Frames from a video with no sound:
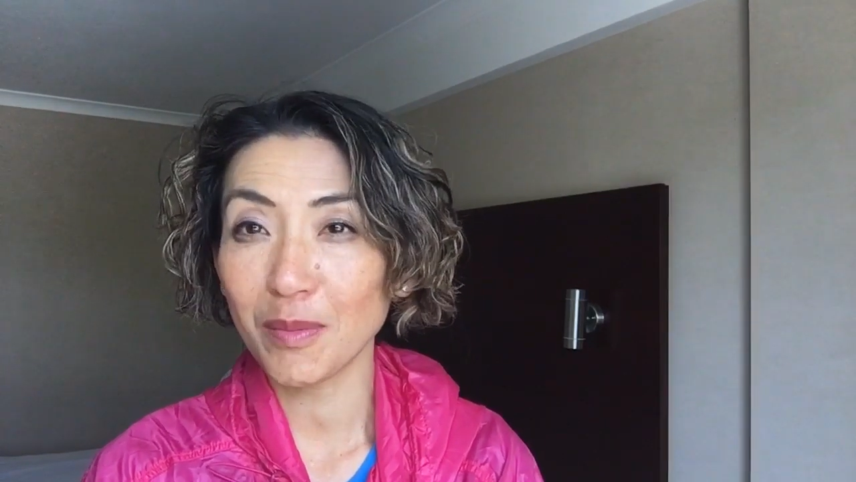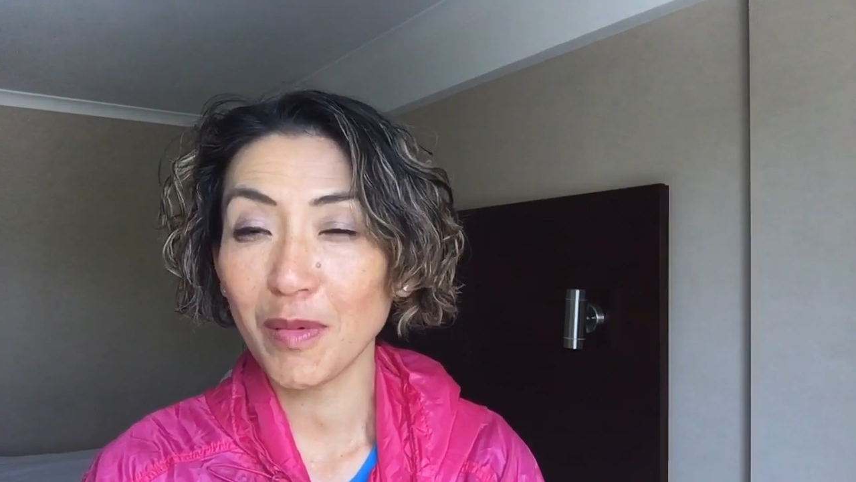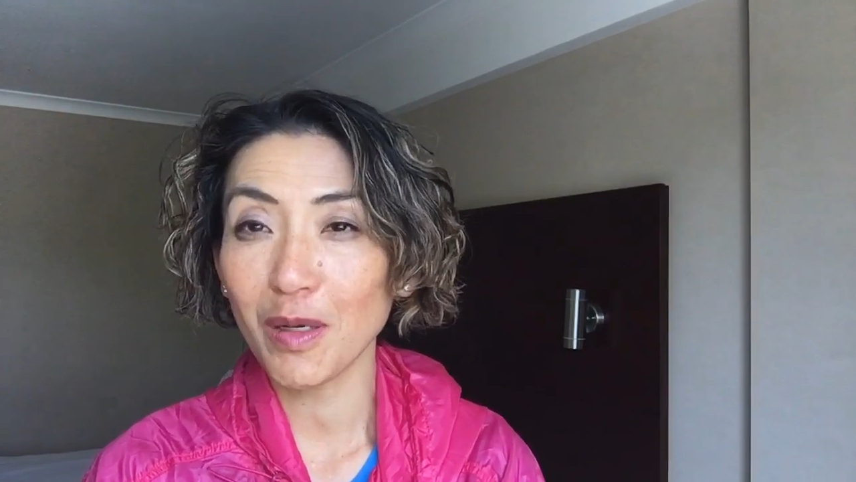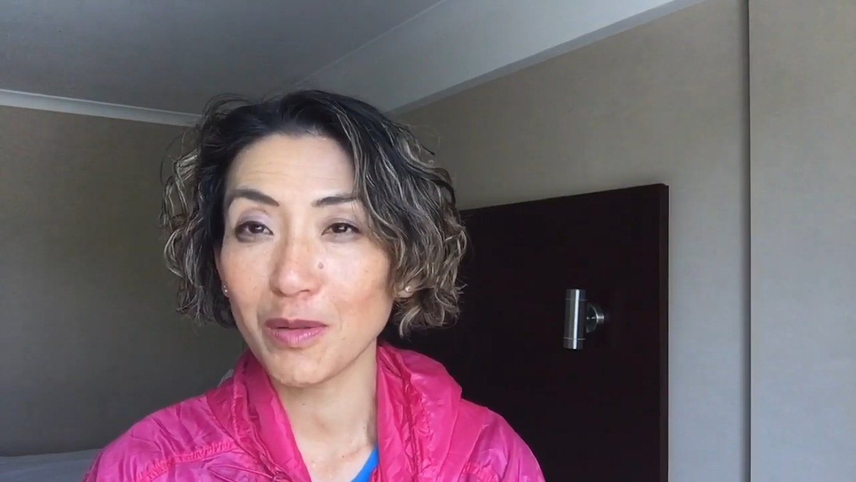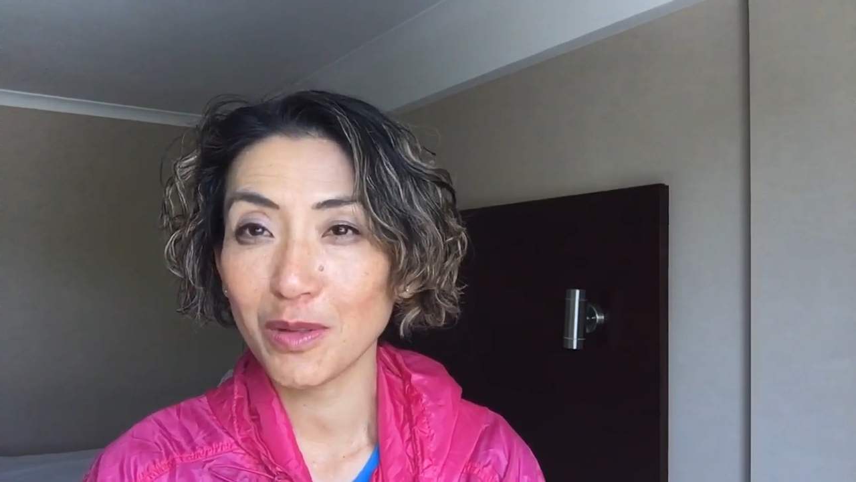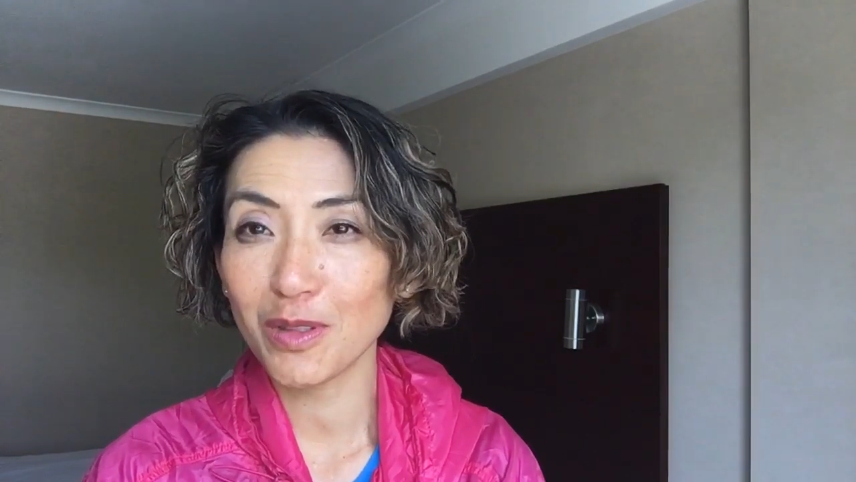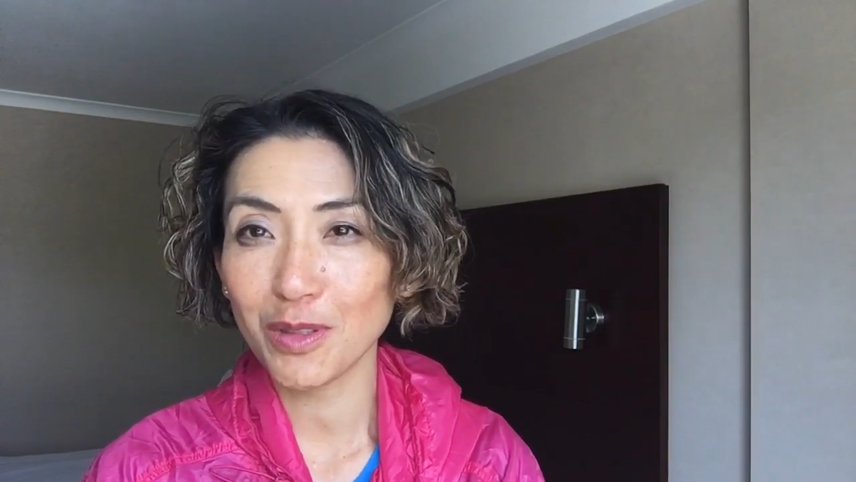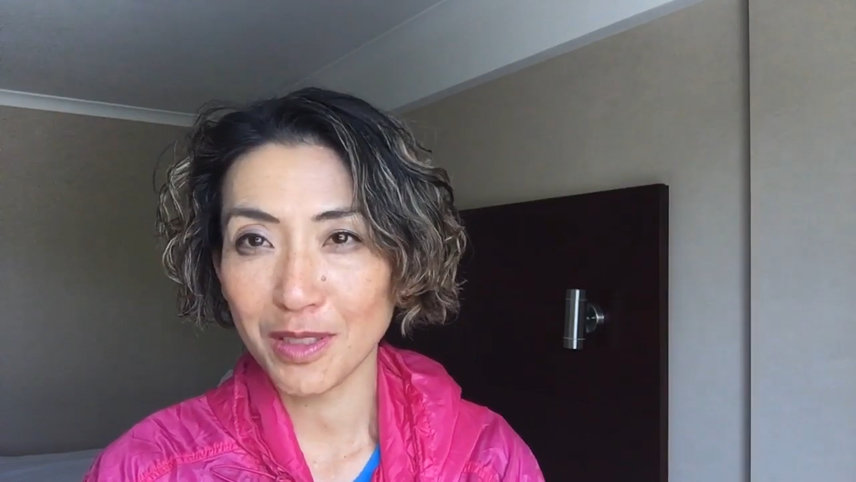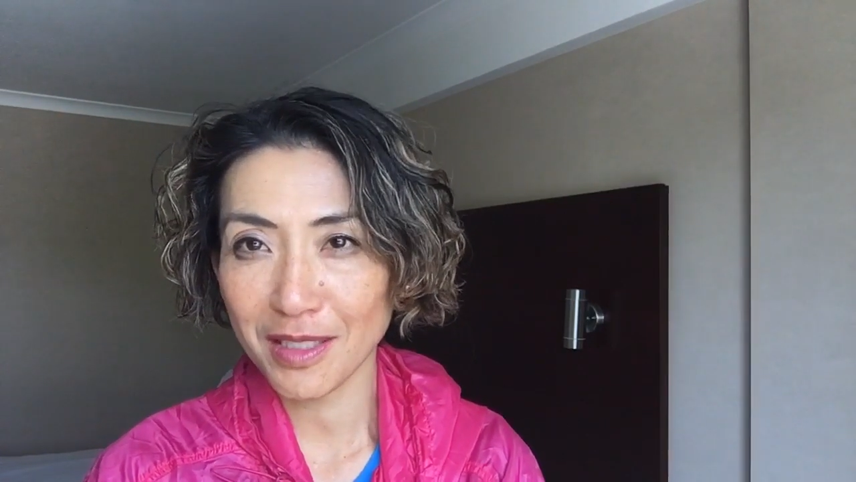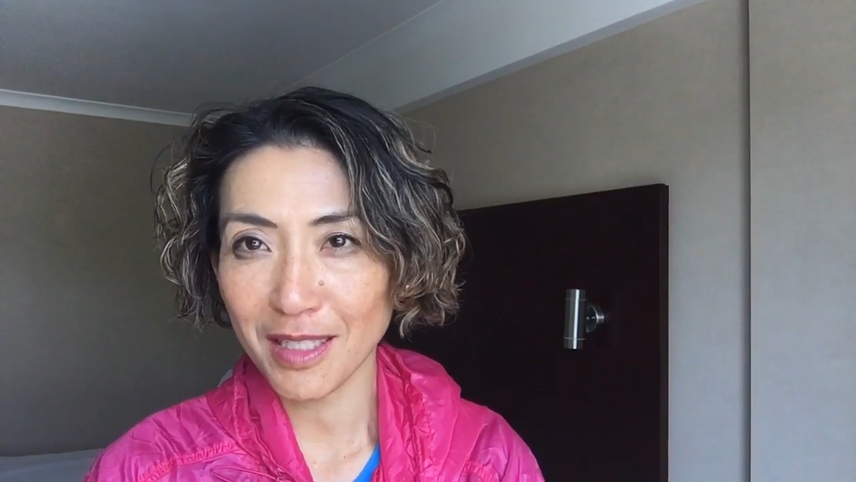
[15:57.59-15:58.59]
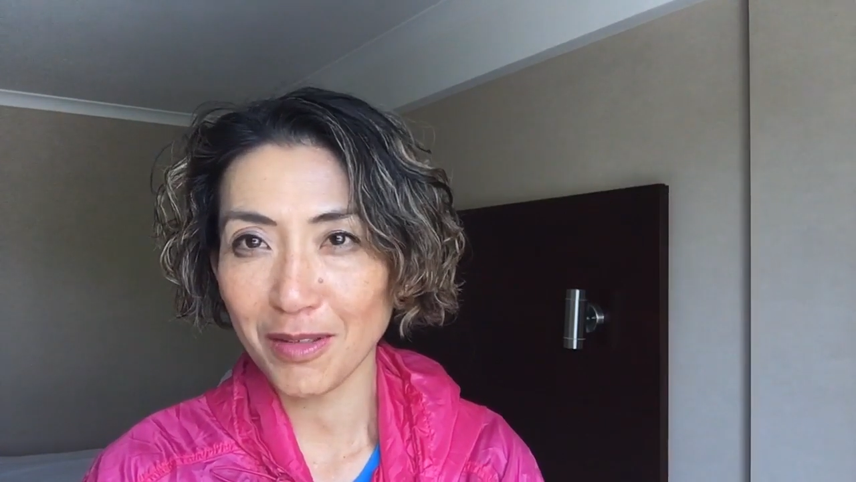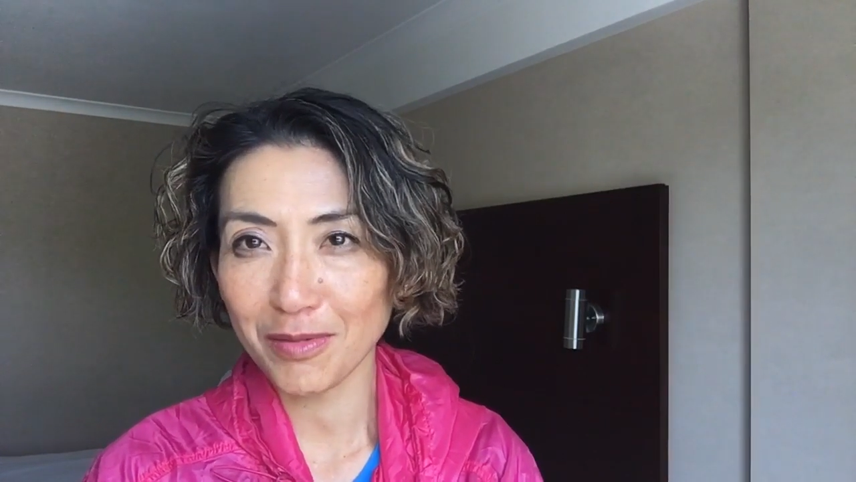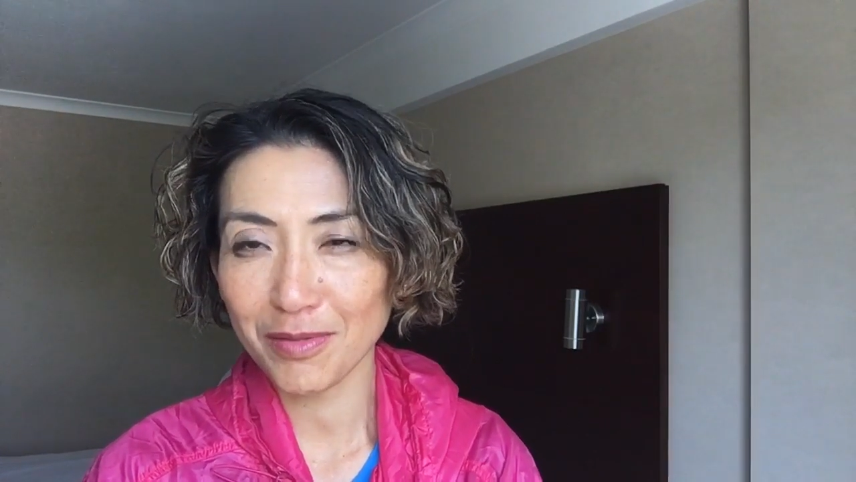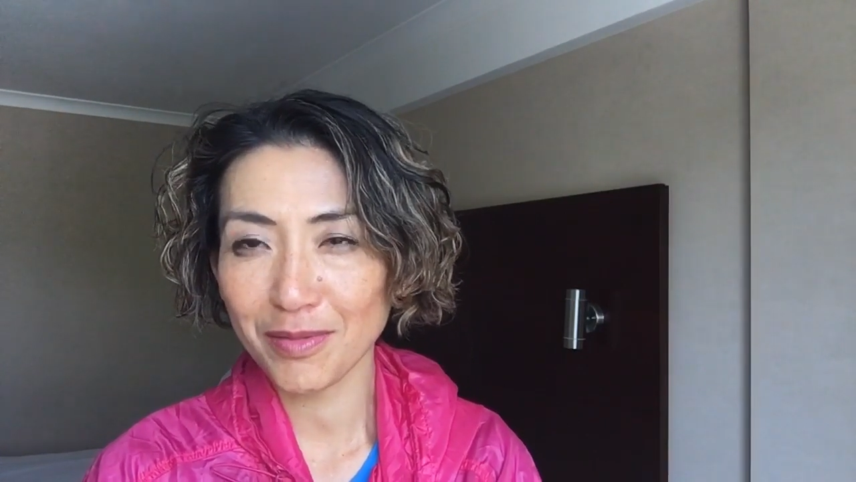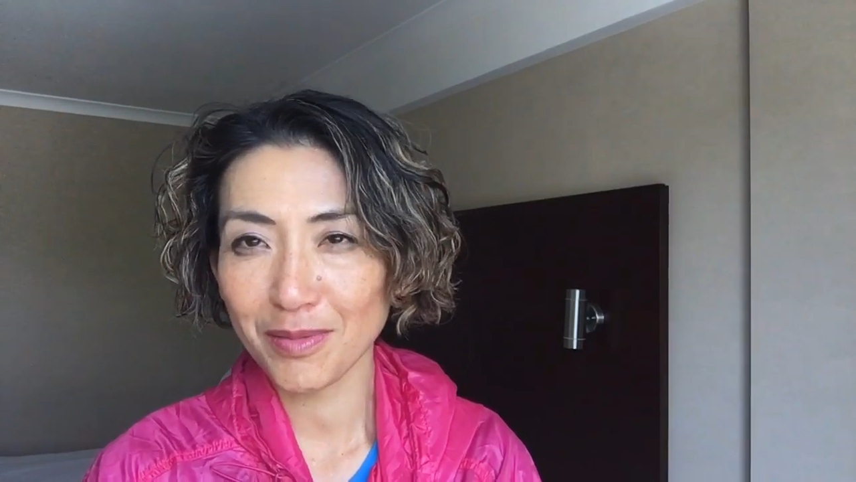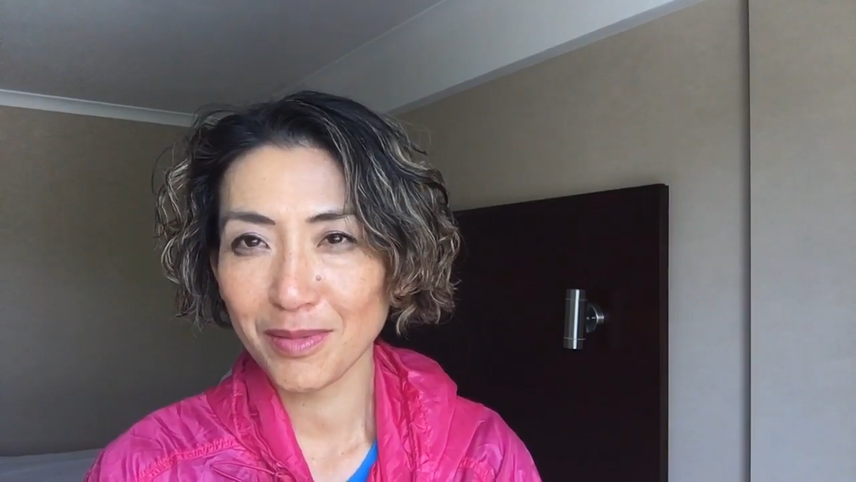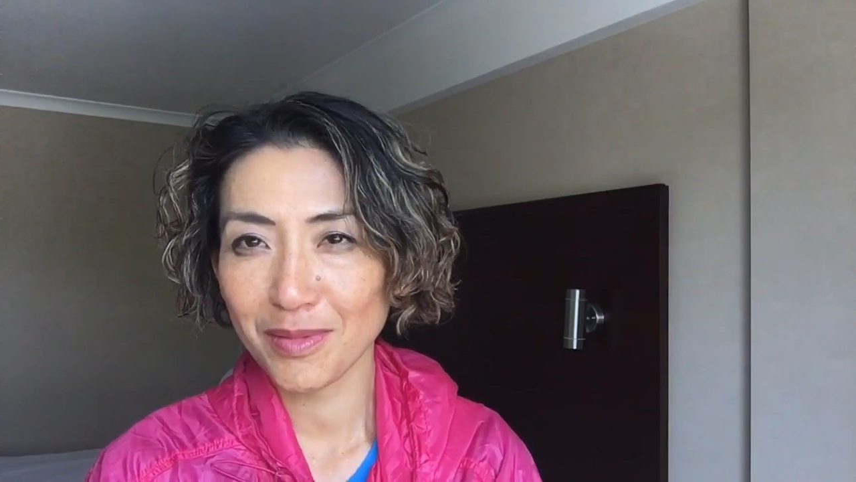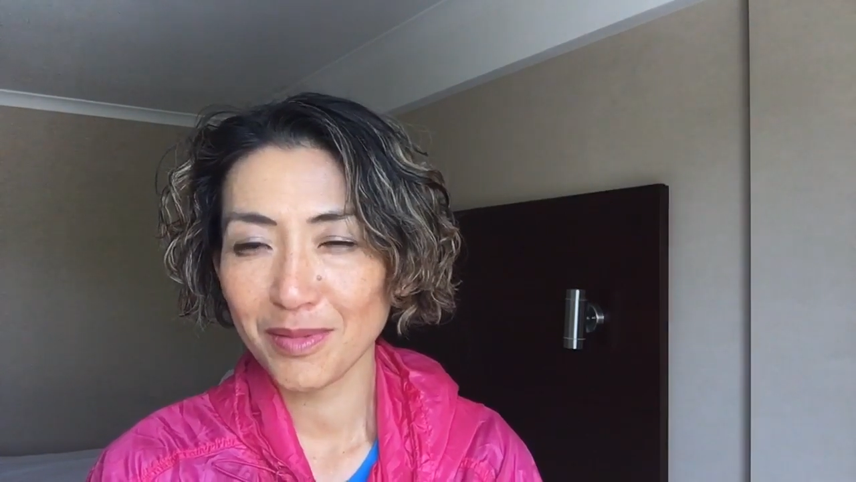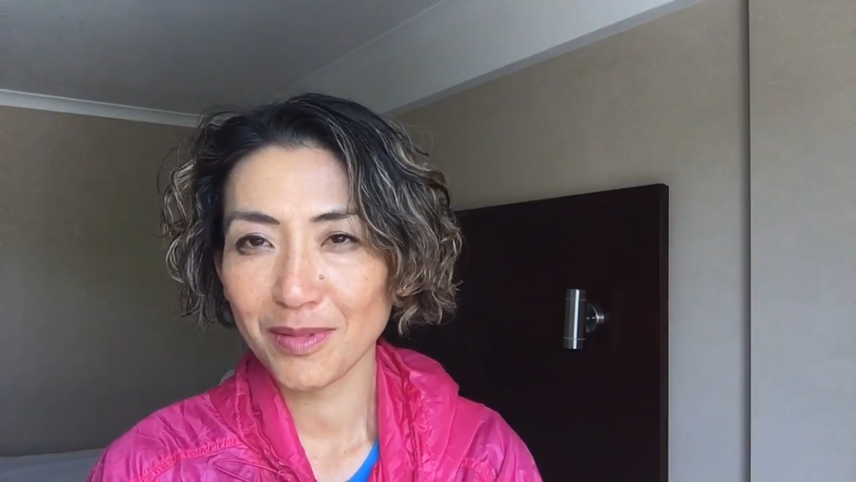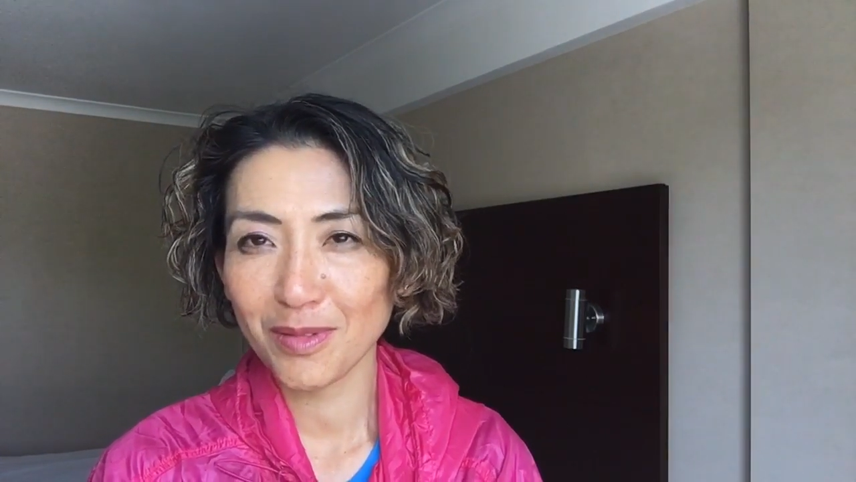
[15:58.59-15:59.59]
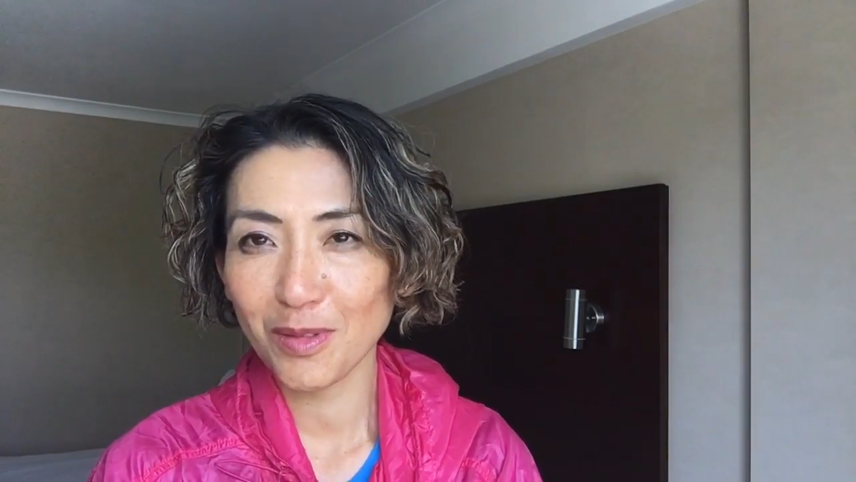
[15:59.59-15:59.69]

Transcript: about yourself, no